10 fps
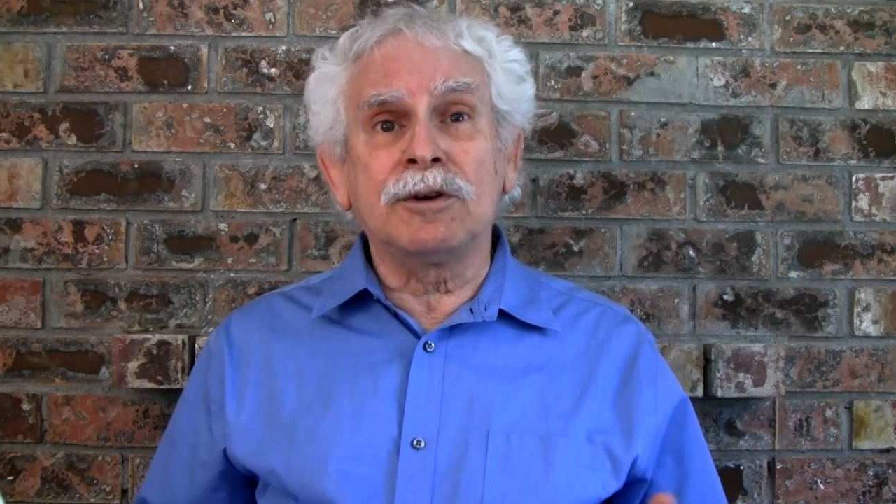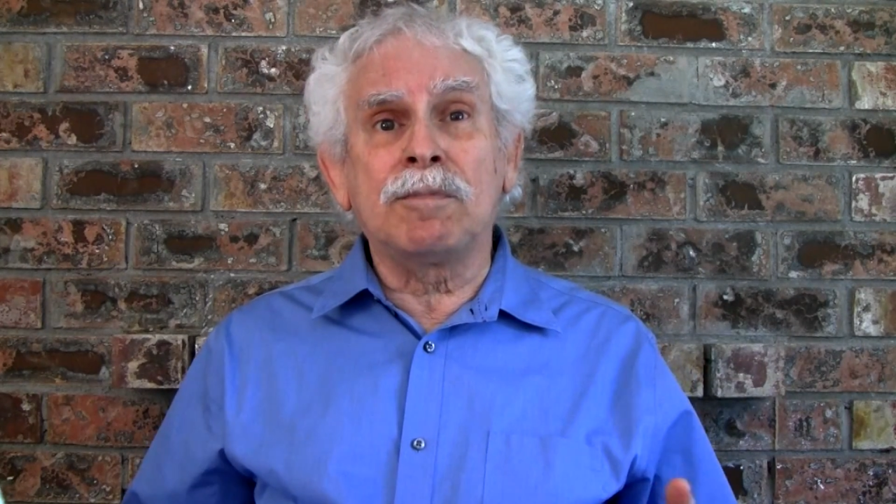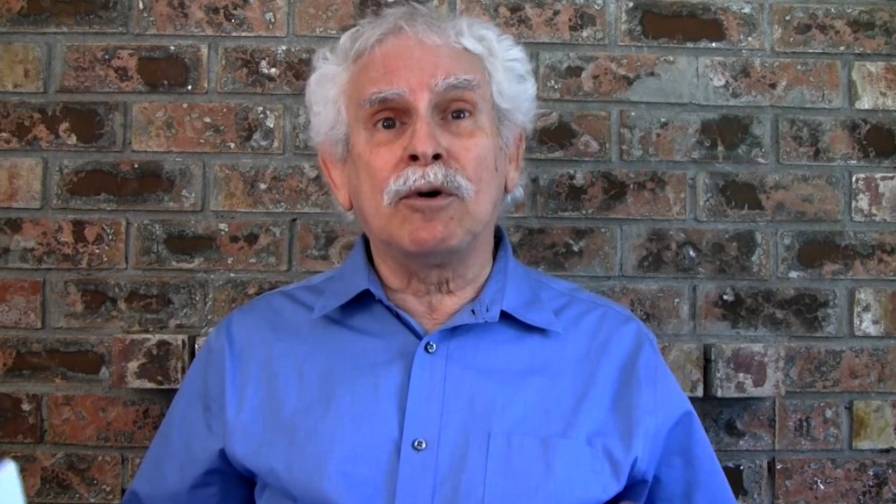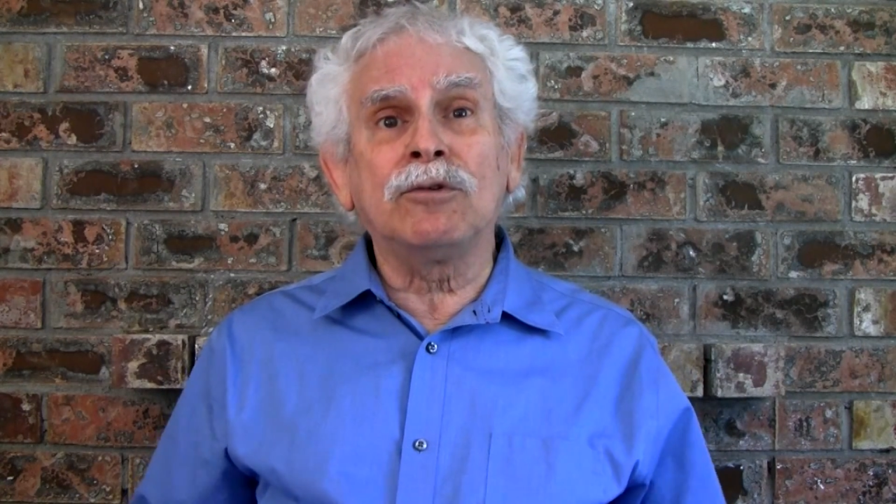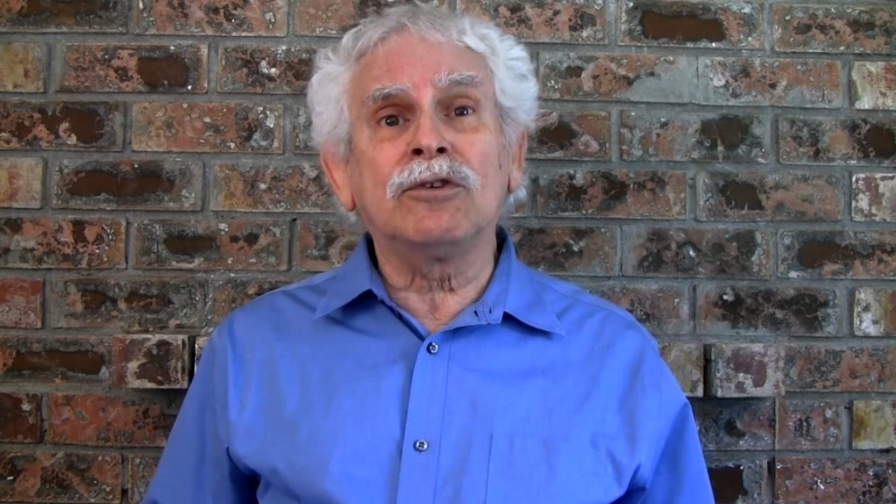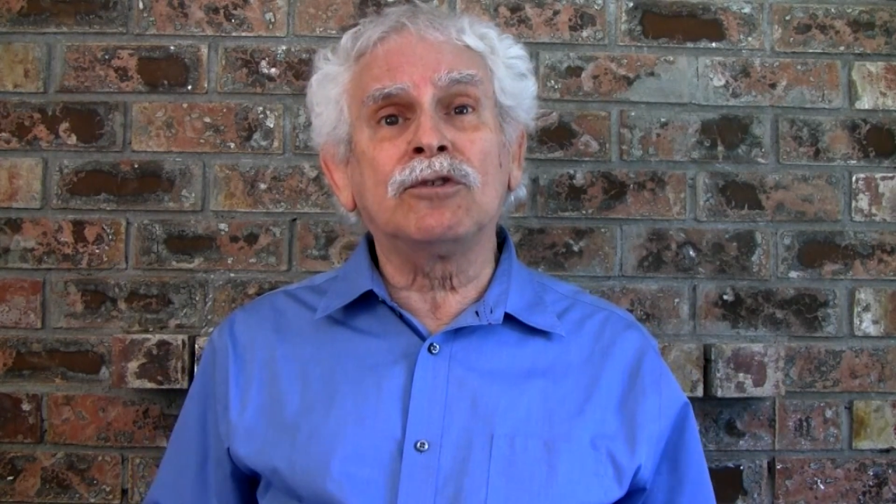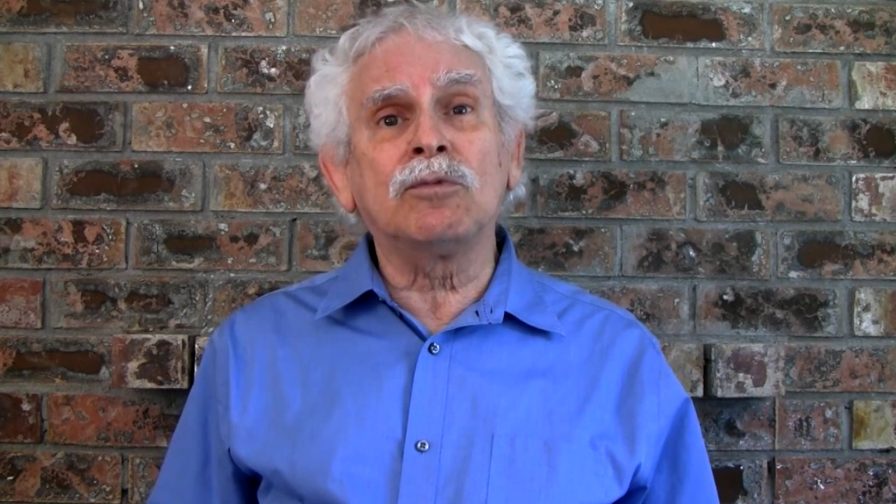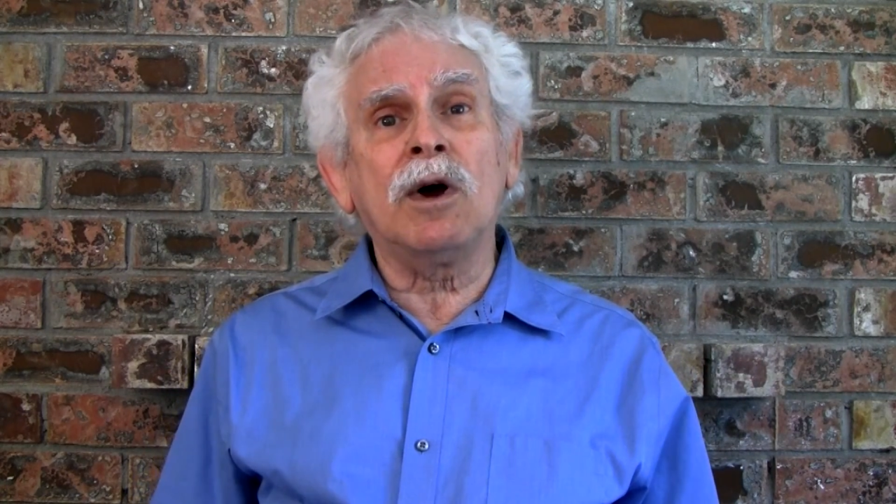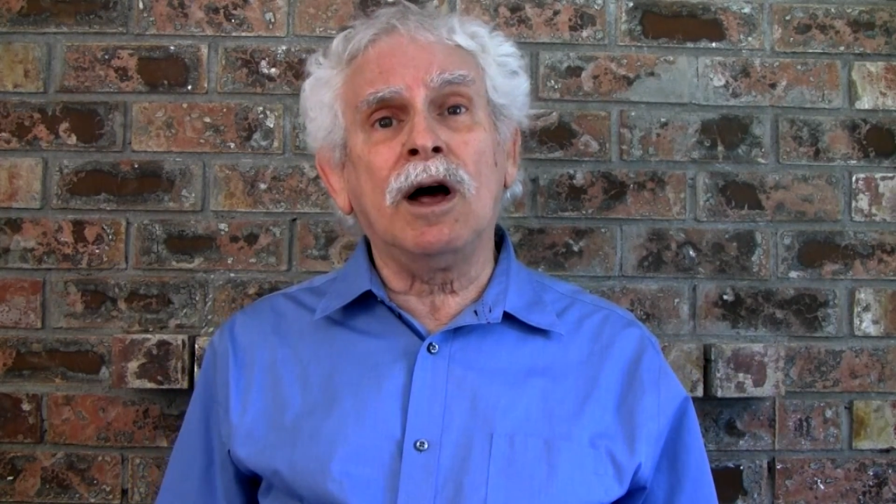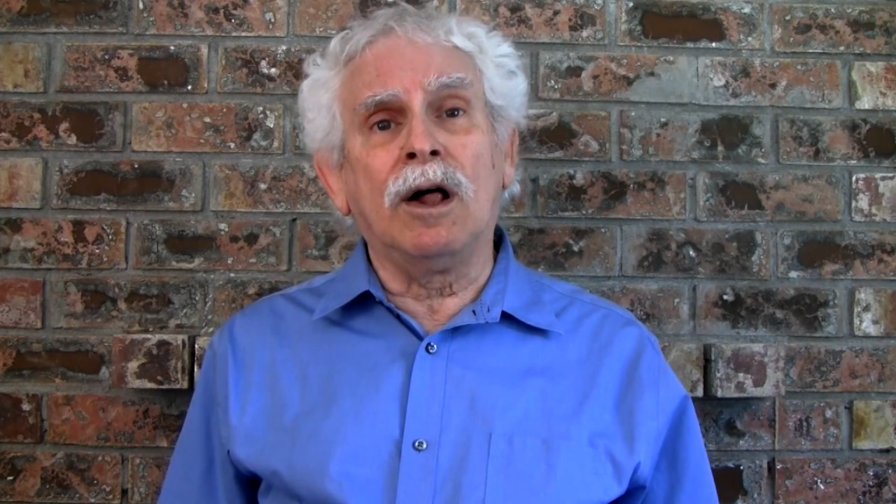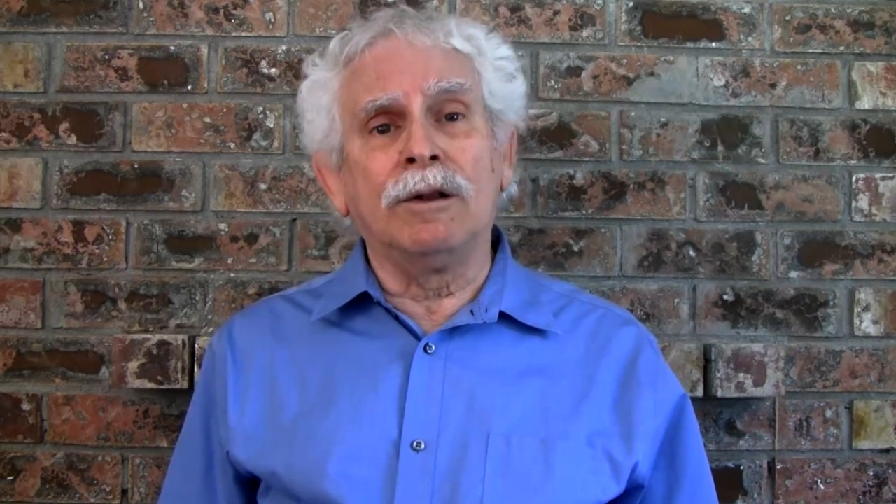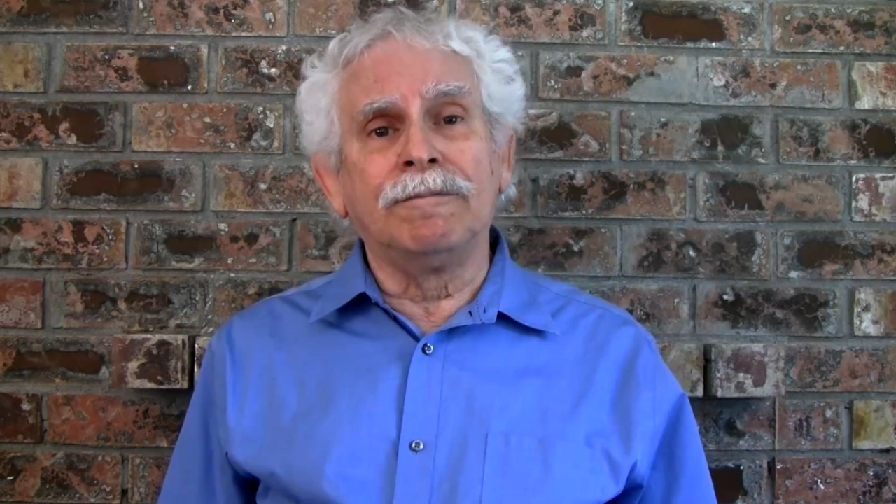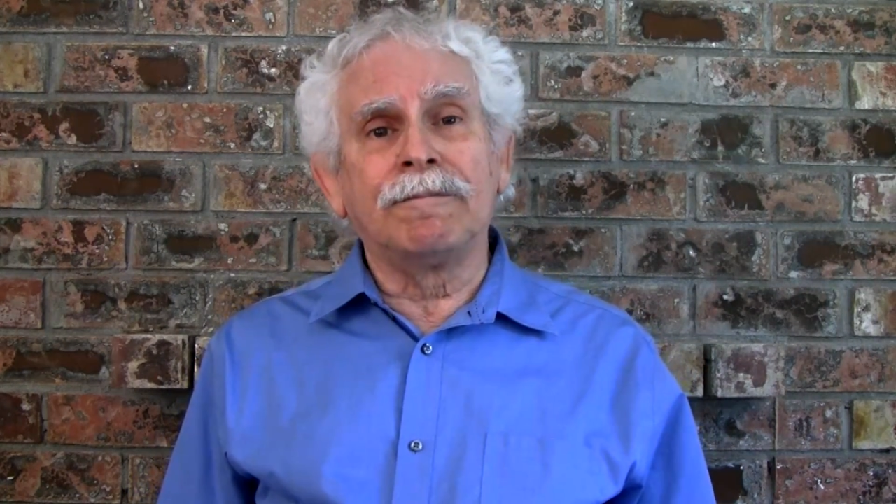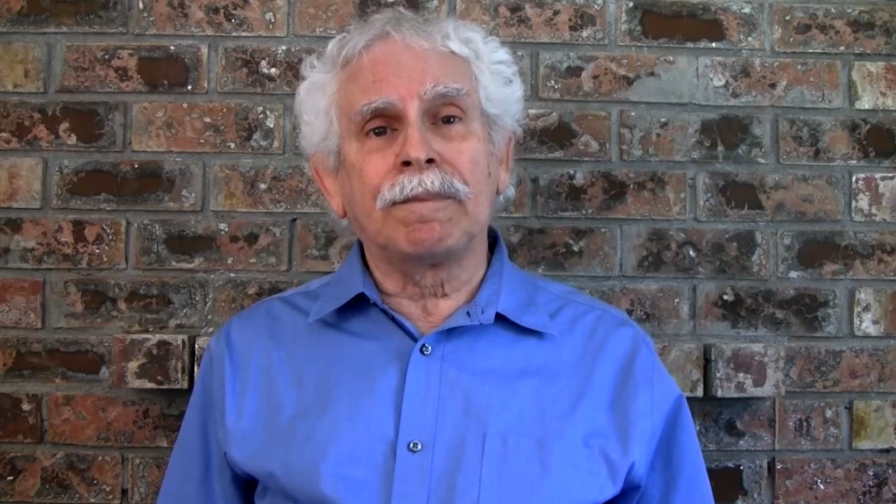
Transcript: depots as well.